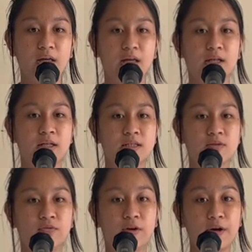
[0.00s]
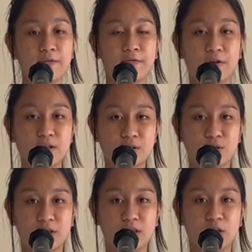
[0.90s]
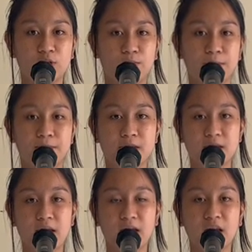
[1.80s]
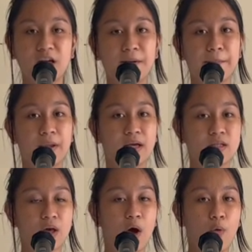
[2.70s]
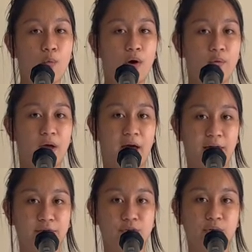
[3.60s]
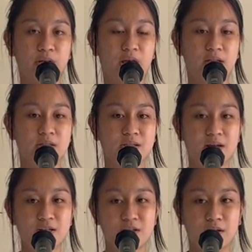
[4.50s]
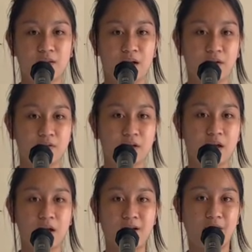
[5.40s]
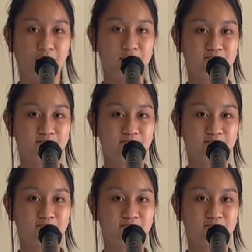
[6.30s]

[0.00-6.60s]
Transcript: it is very frustrating to be present in a place where we have to inhale such unhealthy air.